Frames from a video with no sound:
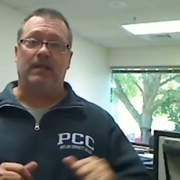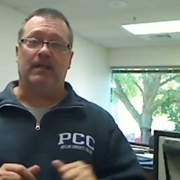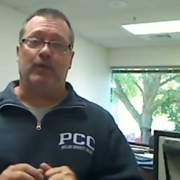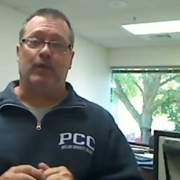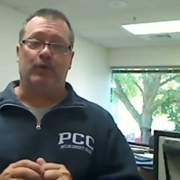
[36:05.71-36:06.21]

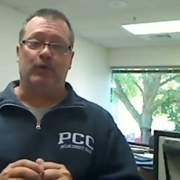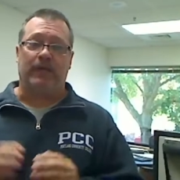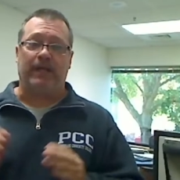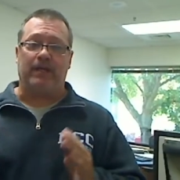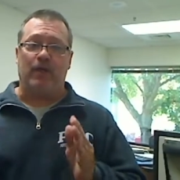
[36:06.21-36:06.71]
You
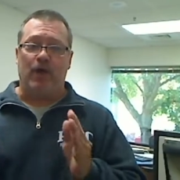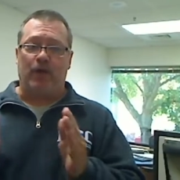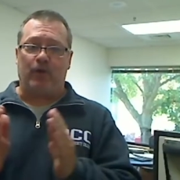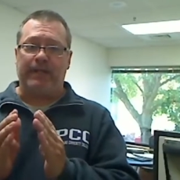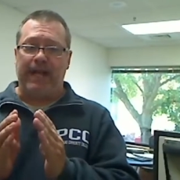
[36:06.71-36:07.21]
can
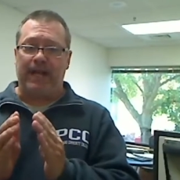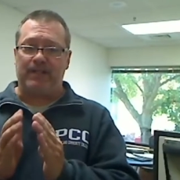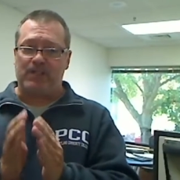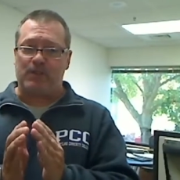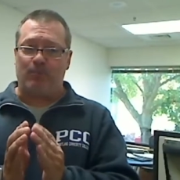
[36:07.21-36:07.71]
create
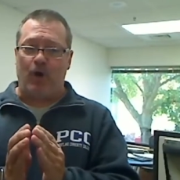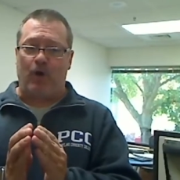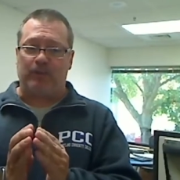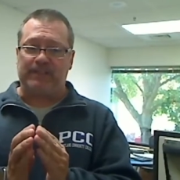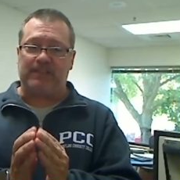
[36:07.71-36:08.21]

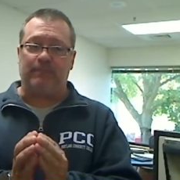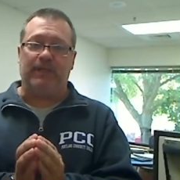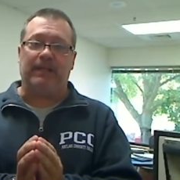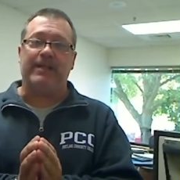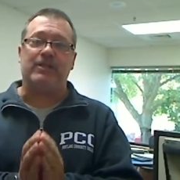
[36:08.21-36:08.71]
small
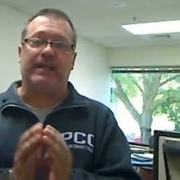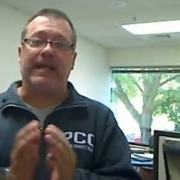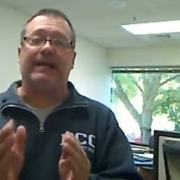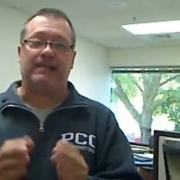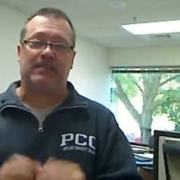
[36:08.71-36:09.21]

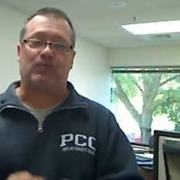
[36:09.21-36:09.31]
simulationettes